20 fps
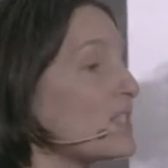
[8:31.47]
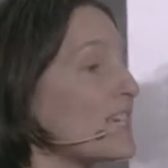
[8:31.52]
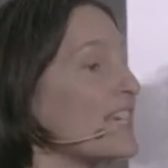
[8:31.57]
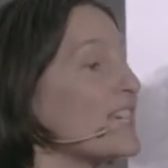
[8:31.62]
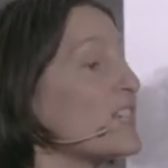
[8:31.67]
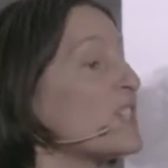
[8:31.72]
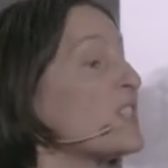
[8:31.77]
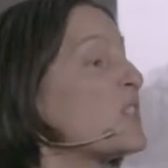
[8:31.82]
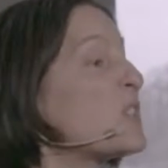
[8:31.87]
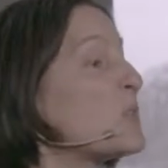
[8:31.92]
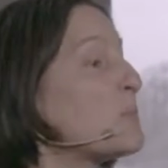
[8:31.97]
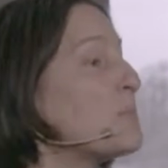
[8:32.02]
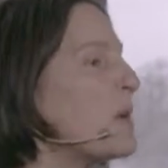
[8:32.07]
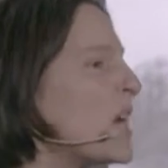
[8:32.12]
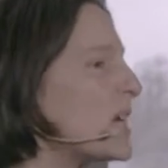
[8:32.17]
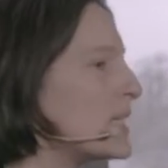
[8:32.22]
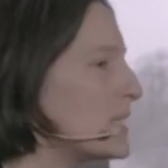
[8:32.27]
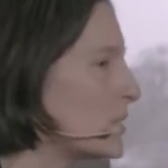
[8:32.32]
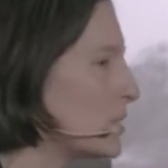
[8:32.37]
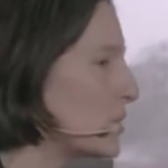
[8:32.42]
like a
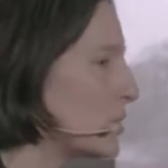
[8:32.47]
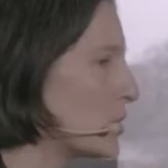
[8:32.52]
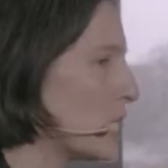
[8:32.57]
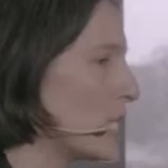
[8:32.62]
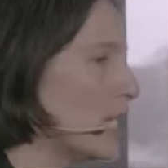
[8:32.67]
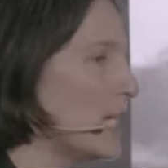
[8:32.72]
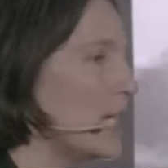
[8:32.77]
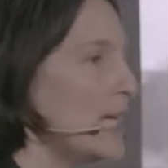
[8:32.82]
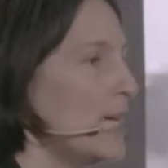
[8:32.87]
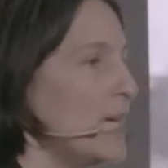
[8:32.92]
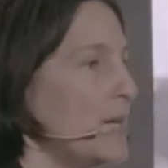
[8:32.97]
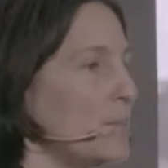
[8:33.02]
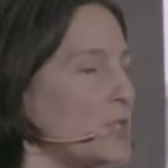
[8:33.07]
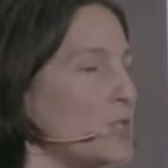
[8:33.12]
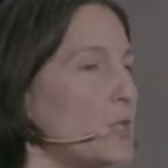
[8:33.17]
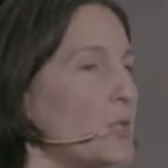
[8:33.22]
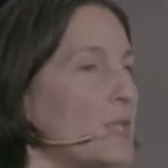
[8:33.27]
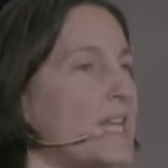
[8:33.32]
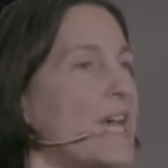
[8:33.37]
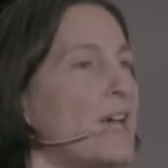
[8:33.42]
sponge.
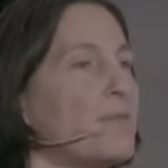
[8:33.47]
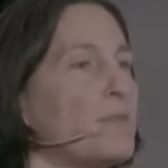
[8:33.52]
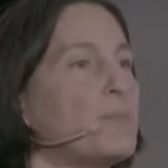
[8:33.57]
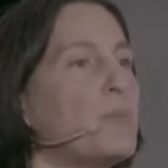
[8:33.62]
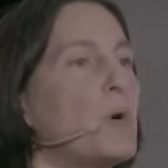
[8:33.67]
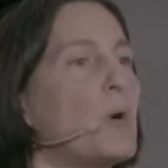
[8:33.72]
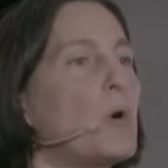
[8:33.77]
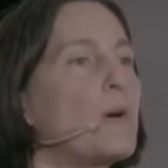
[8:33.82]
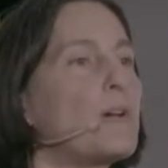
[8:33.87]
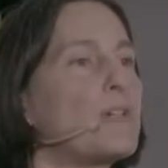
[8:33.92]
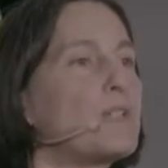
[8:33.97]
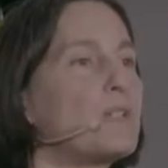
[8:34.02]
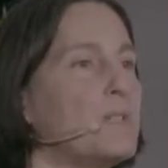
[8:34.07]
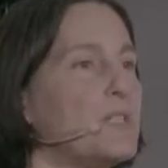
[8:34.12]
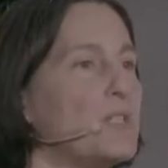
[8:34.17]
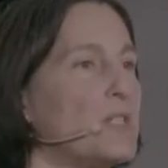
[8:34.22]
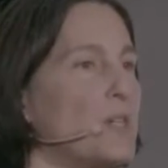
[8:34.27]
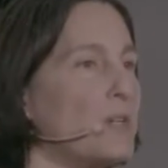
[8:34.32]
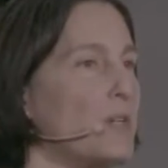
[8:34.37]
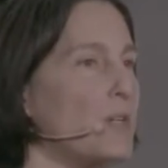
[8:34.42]
But you can have a porous
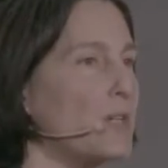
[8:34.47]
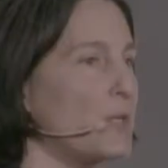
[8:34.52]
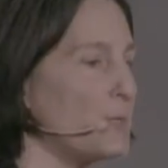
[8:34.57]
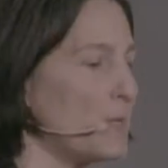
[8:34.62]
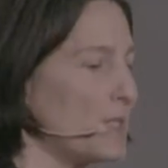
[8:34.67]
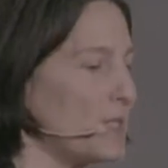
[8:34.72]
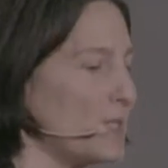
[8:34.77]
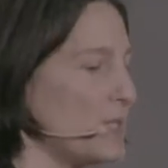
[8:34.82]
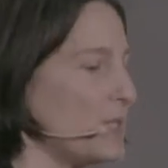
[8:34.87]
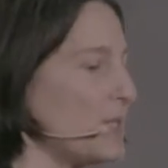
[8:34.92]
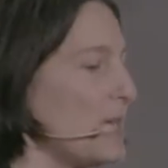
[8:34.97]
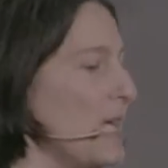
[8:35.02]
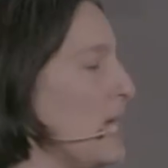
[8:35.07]
material which is